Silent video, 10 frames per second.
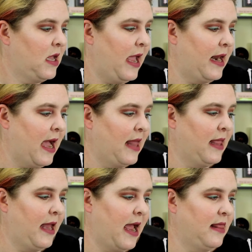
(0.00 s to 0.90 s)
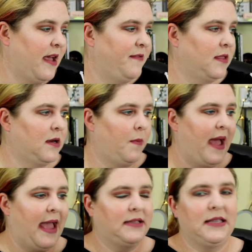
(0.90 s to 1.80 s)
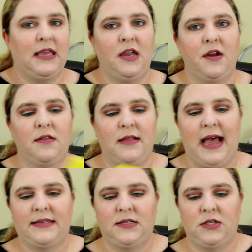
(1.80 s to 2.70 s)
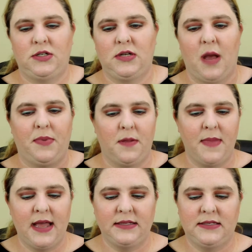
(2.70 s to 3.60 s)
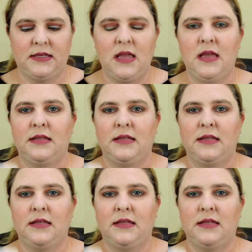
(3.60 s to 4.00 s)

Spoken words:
And I love the little bags. Like here the last couple of months,